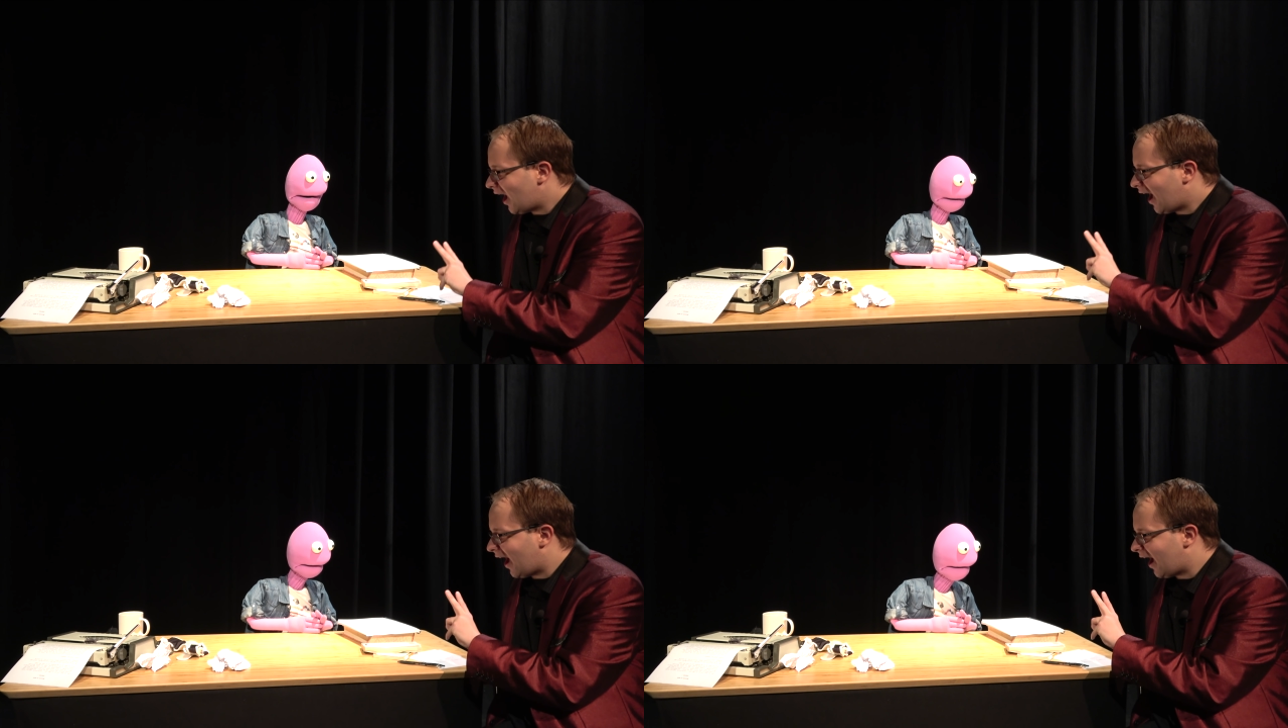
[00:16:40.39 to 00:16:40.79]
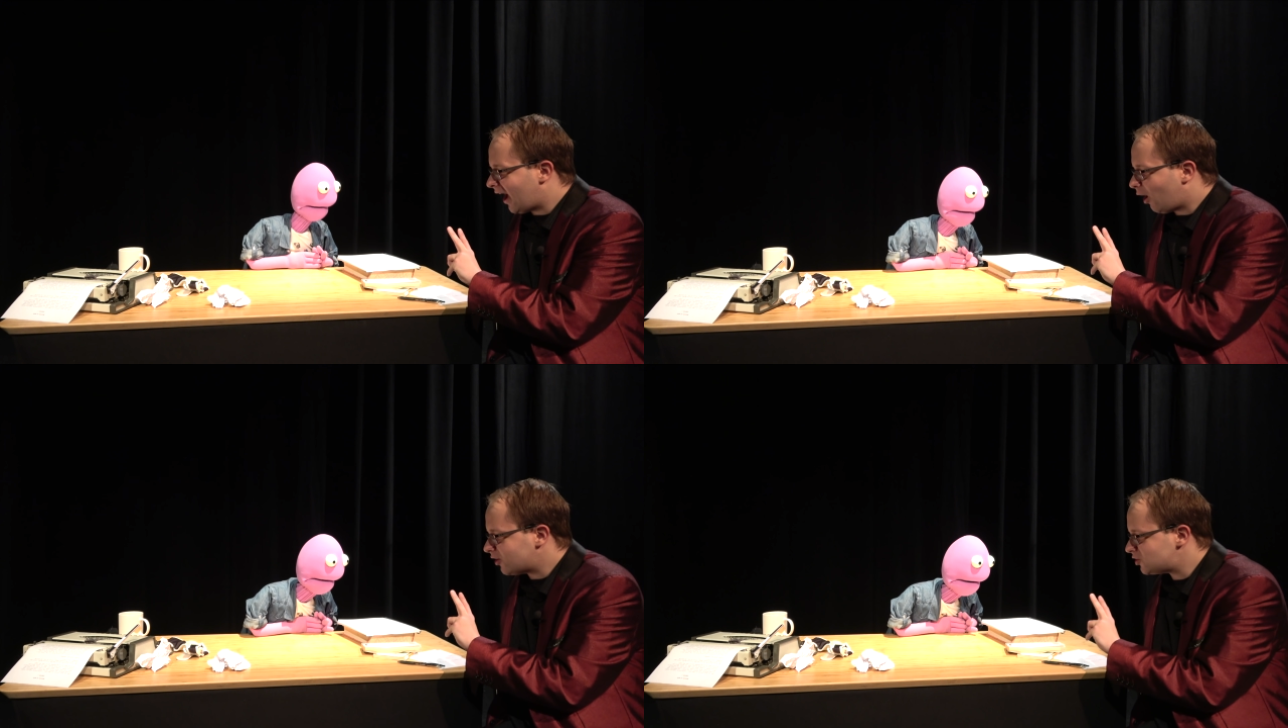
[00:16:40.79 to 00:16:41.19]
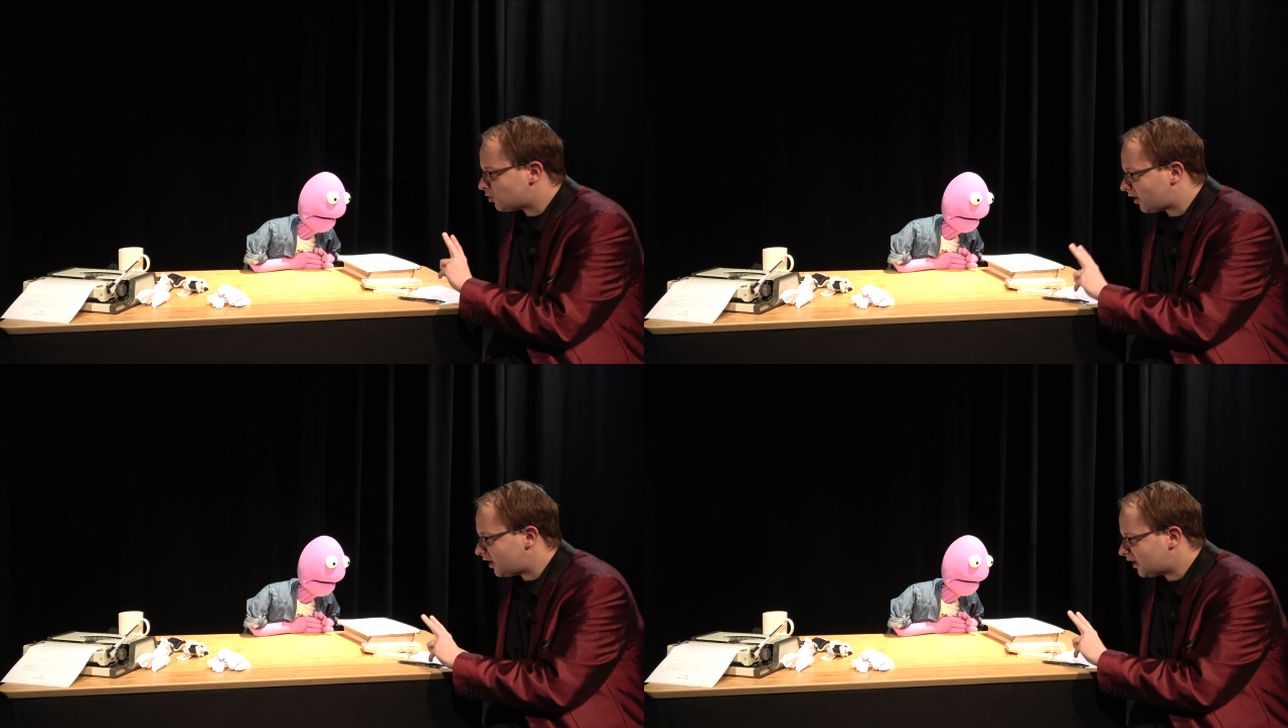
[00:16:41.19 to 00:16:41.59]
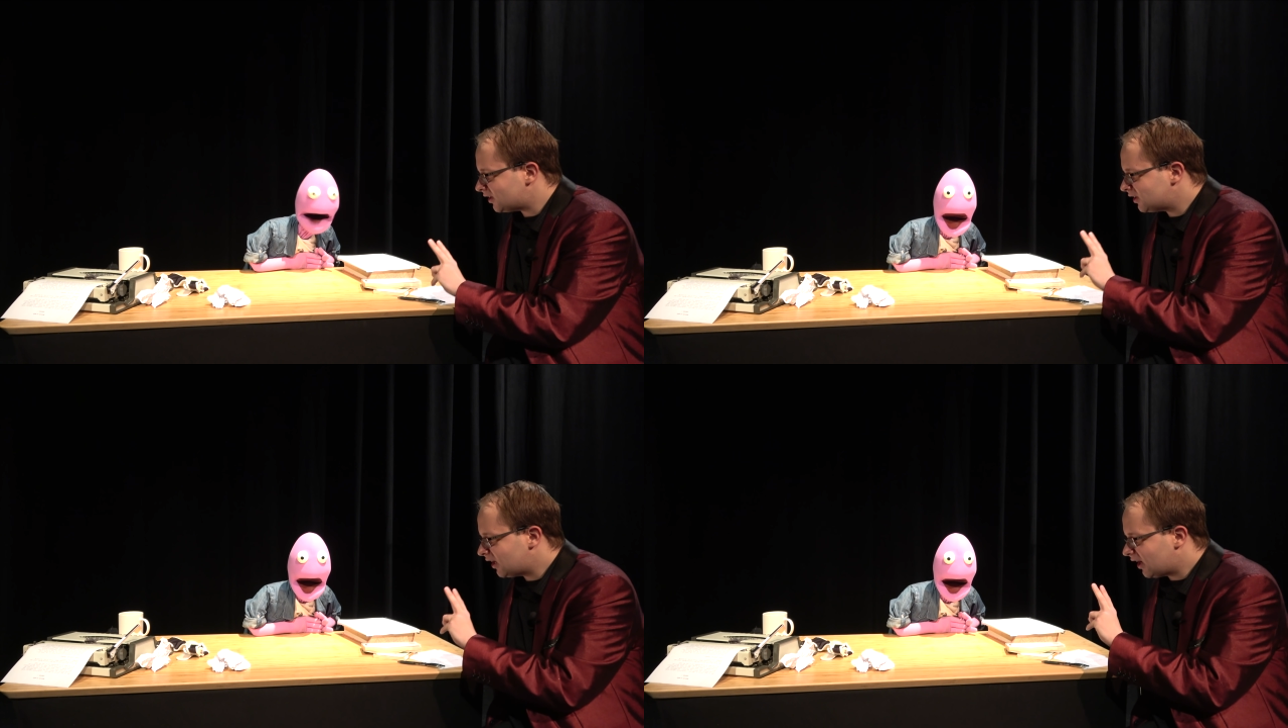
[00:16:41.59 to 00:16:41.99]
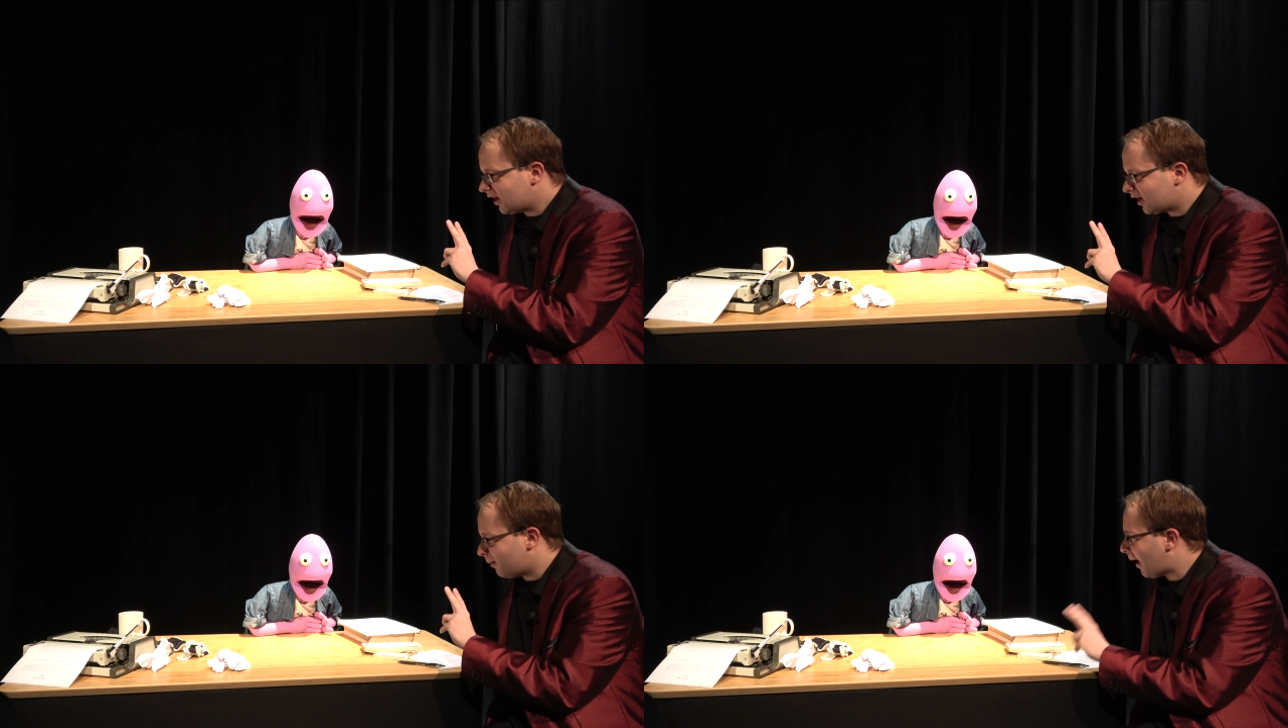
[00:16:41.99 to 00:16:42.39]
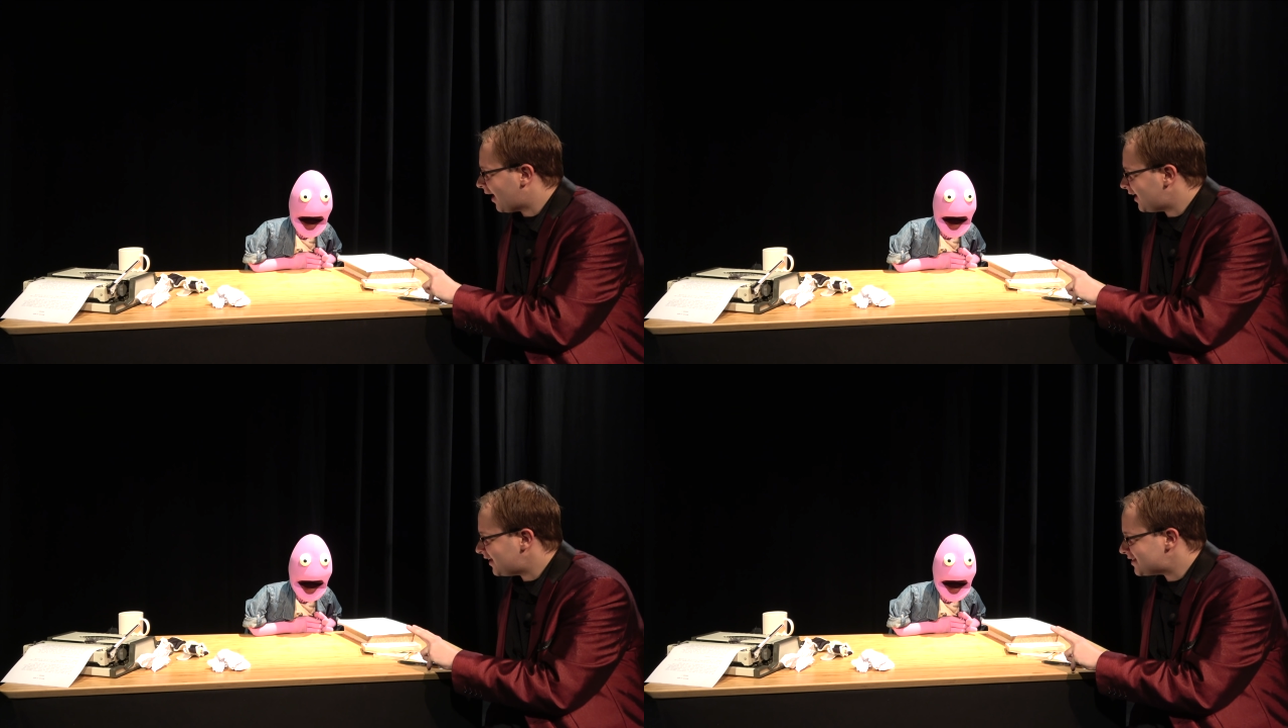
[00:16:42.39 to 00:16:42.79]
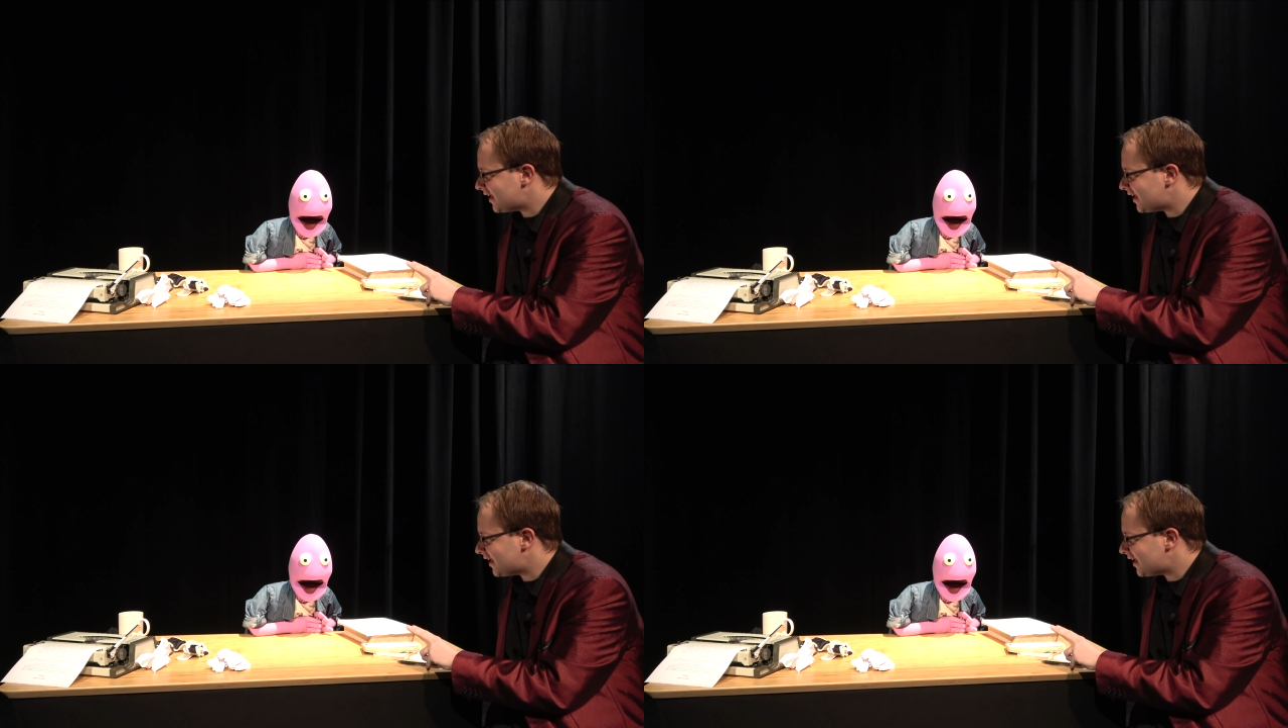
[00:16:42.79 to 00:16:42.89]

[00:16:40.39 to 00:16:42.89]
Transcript: Australian commodities